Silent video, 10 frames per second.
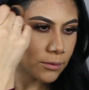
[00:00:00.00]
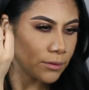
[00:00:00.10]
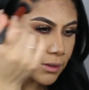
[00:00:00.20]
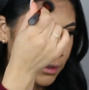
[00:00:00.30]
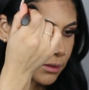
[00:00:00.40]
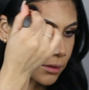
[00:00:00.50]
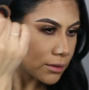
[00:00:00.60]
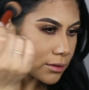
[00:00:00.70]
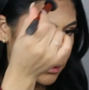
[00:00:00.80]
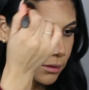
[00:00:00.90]
Doing it
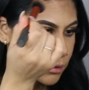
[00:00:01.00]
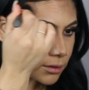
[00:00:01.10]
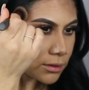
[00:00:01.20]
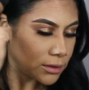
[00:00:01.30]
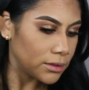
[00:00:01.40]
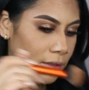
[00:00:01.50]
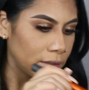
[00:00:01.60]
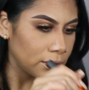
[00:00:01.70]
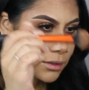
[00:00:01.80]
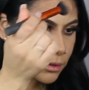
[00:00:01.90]

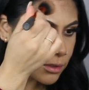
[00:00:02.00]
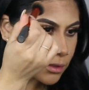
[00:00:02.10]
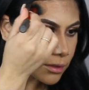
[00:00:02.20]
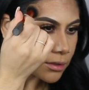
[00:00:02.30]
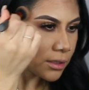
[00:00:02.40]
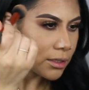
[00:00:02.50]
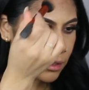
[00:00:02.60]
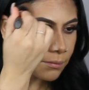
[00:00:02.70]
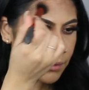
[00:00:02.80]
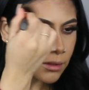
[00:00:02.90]
slightly, just
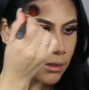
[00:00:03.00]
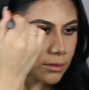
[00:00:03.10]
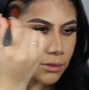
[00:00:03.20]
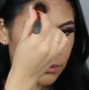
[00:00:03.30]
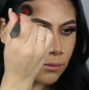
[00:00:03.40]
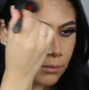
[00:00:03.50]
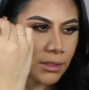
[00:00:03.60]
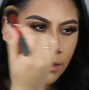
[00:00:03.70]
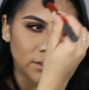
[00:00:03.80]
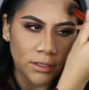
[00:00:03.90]
tapping, not too
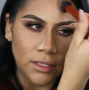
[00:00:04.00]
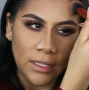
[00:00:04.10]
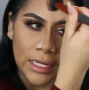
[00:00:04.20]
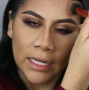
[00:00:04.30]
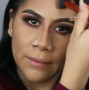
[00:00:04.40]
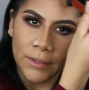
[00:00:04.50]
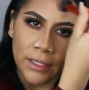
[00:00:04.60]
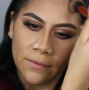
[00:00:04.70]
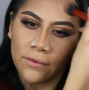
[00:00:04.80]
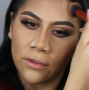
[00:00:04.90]
much. I'm
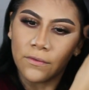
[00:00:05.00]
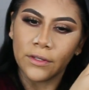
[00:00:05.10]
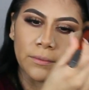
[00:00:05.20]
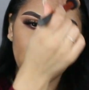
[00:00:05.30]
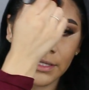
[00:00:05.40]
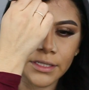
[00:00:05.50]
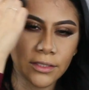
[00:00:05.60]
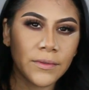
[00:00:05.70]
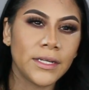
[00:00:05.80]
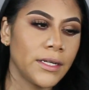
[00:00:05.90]
kind of all over the
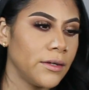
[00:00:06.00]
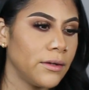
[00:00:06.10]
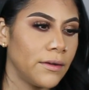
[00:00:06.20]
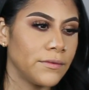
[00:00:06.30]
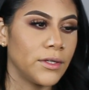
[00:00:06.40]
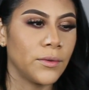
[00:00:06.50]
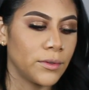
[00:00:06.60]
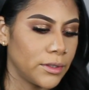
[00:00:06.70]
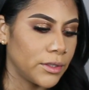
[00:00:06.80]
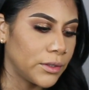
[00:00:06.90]
place right now. I have no
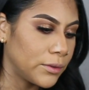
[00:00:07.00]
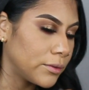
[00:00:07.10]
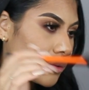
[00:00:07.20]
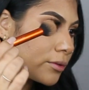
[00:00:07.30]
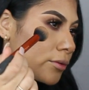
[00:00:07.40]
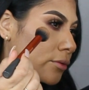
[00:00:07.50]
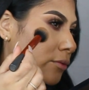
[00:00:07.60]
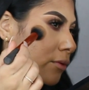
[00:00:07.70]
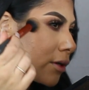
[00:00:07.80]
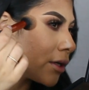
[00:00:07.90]
clue
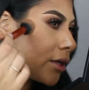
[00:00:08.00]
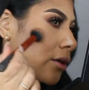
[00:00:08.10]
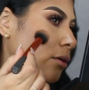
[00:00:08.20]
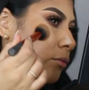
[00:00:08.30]
why.